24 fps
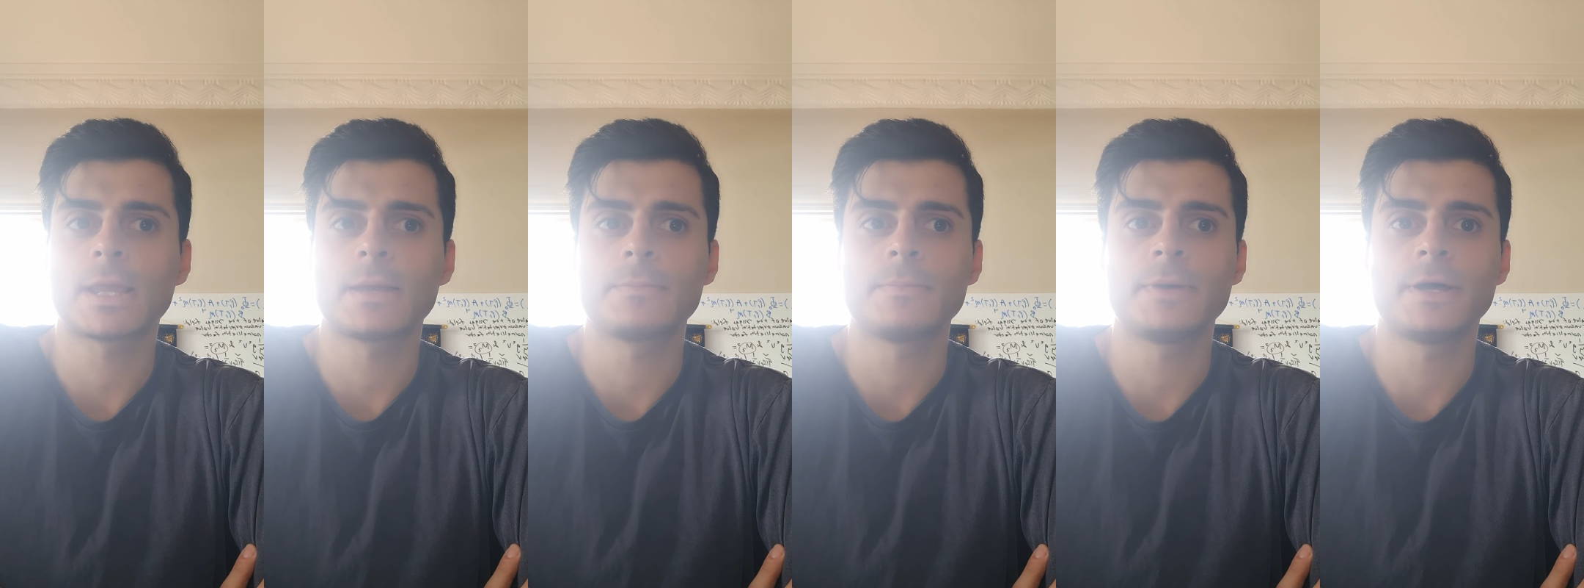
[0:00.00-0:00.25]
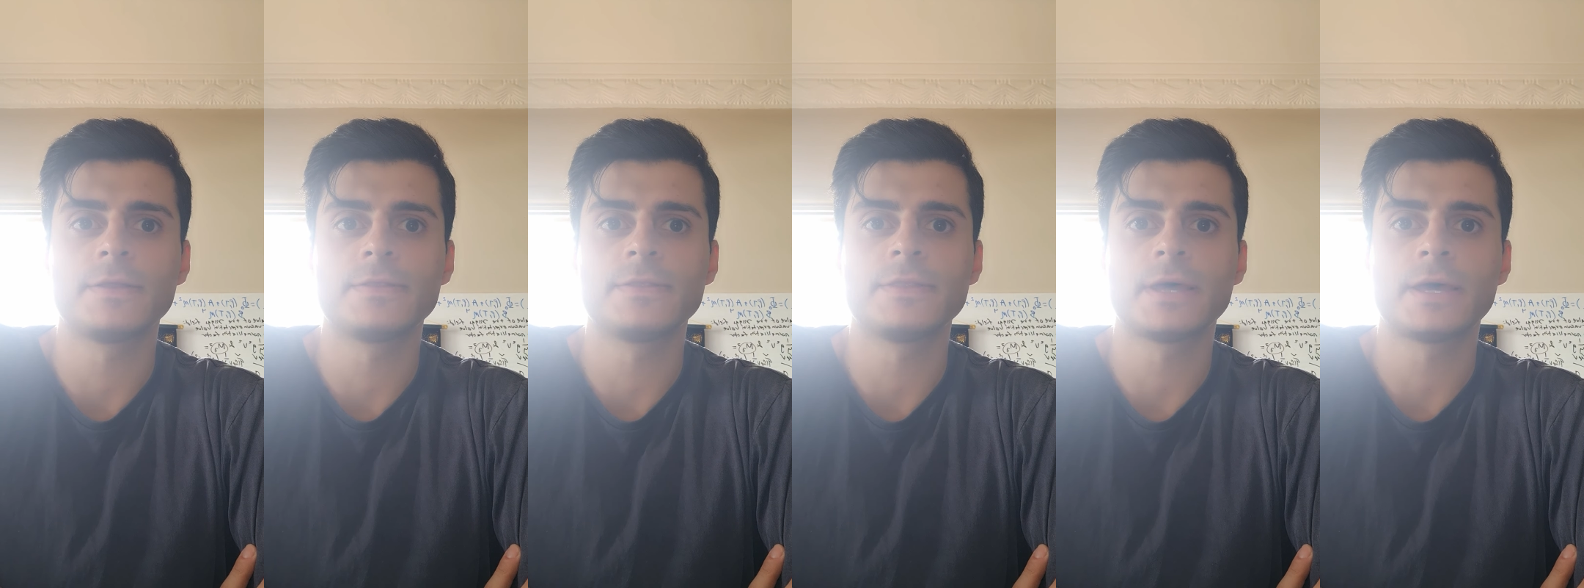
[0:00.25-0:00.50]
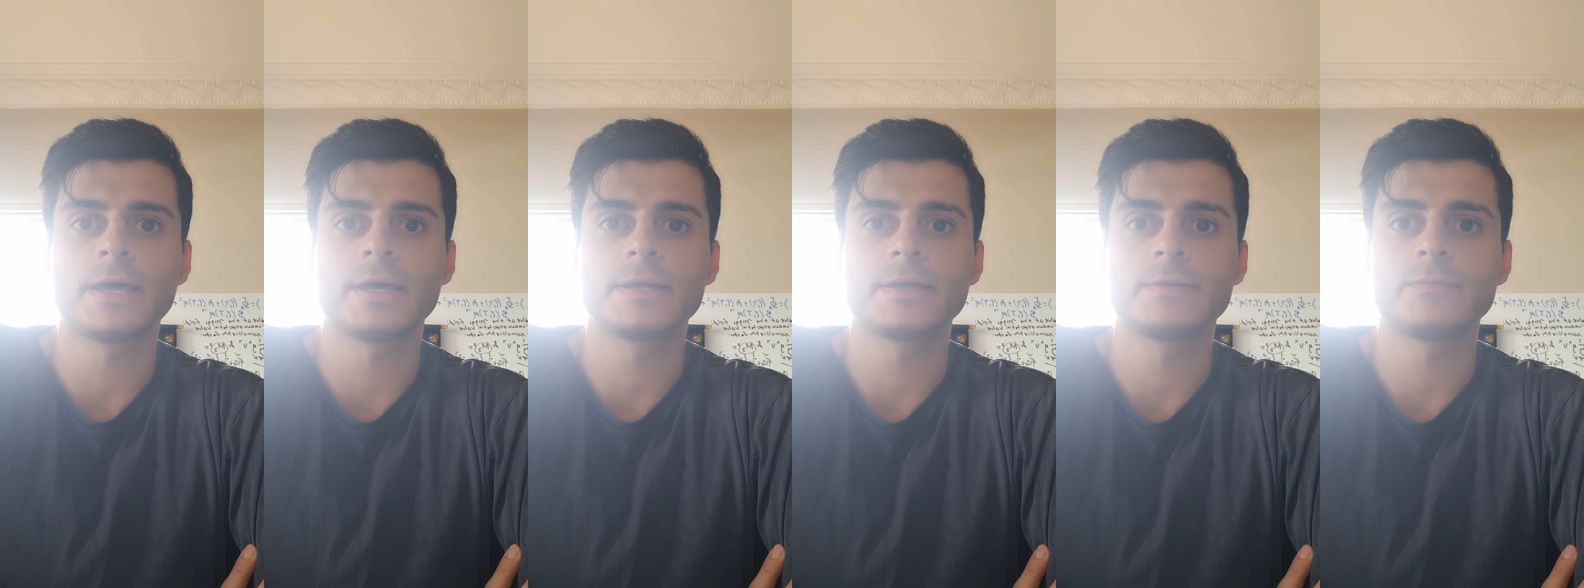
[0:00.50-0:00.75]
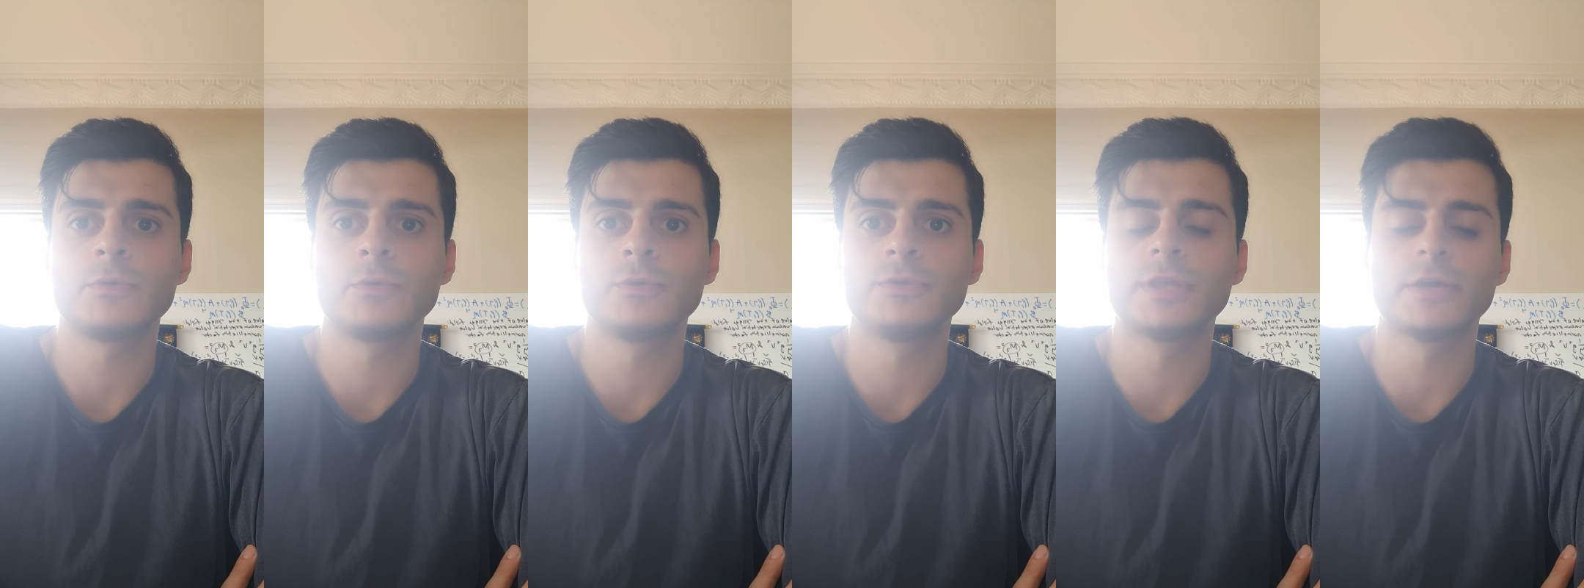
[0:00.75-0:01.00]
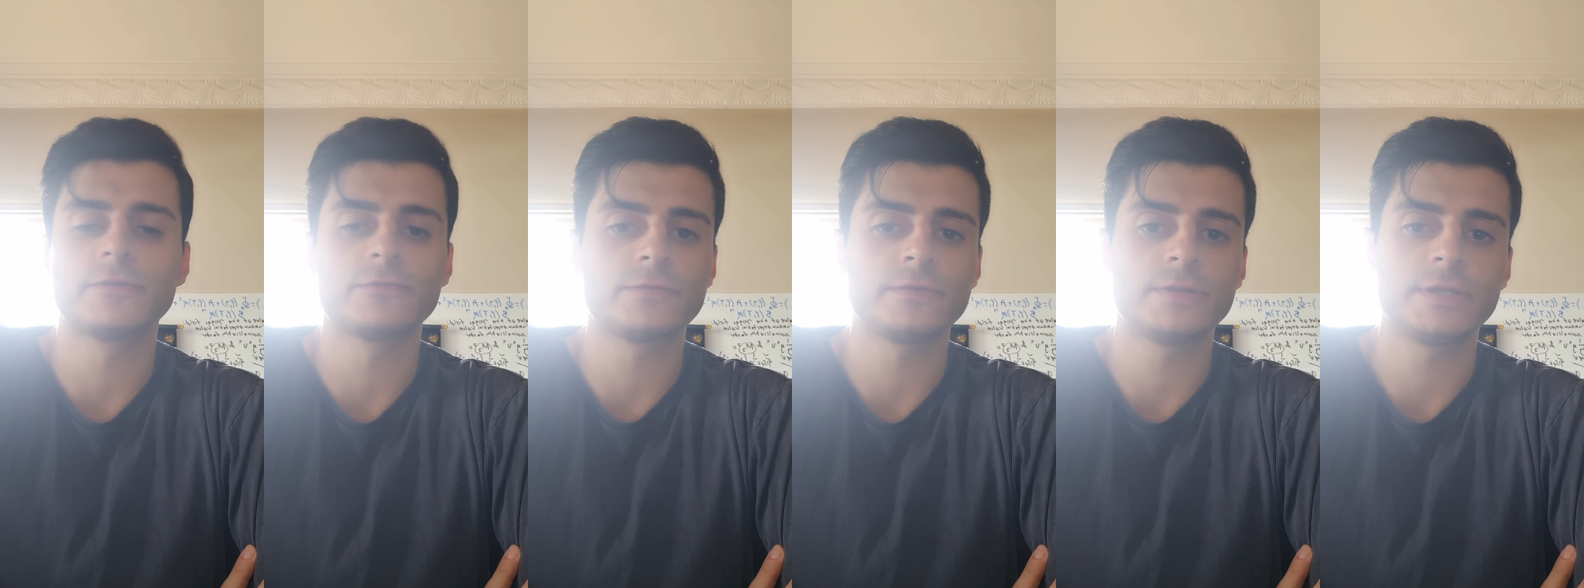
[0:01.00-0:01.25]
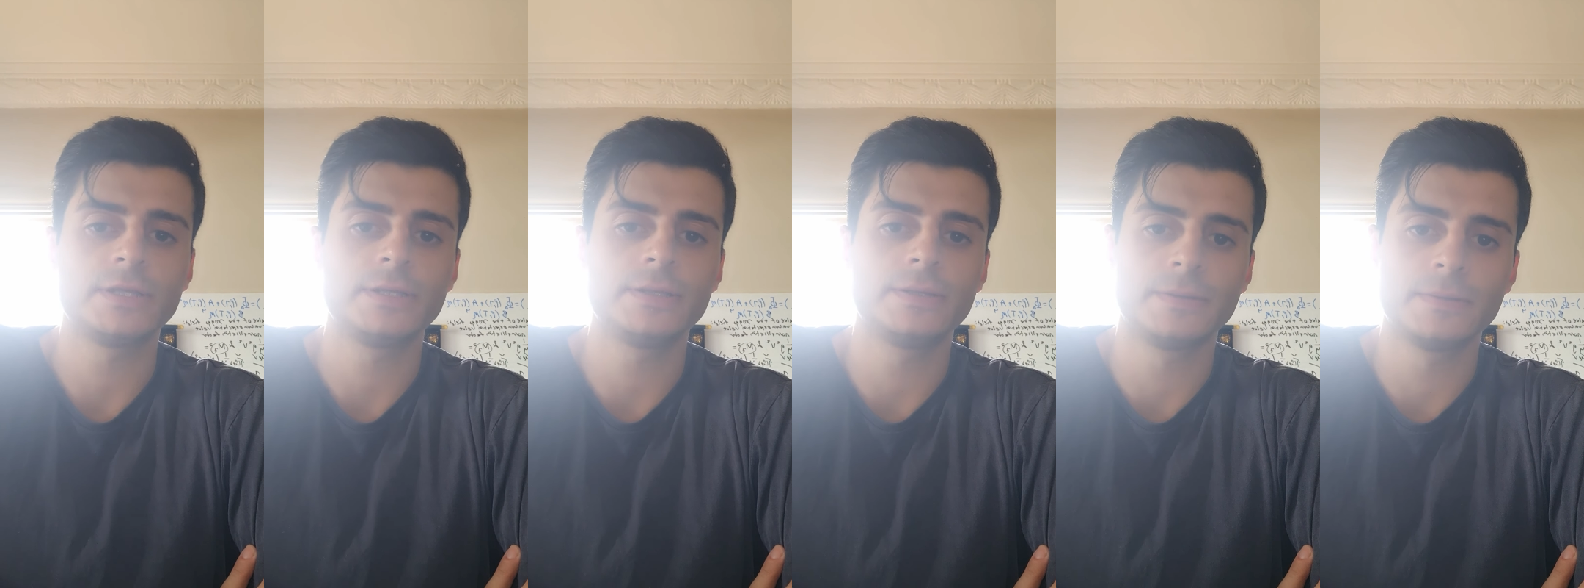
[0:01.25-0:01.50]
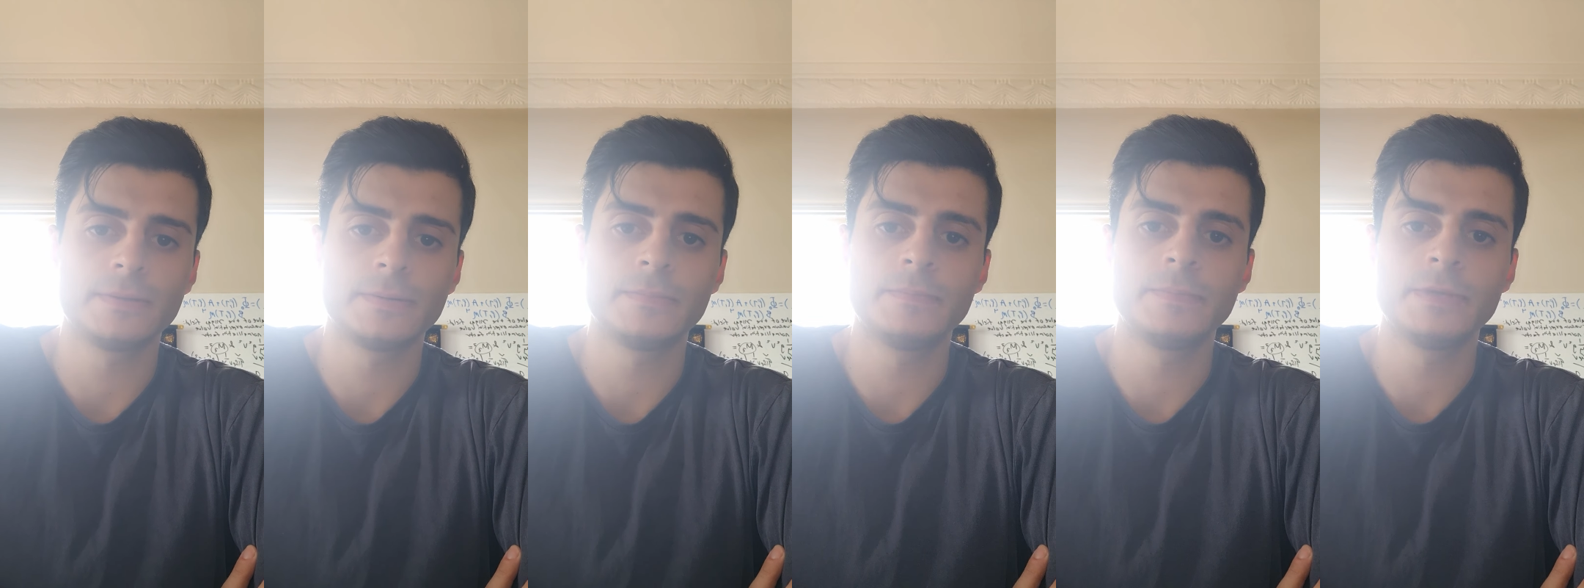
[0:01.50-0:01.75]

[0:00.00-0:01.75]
but they will definitely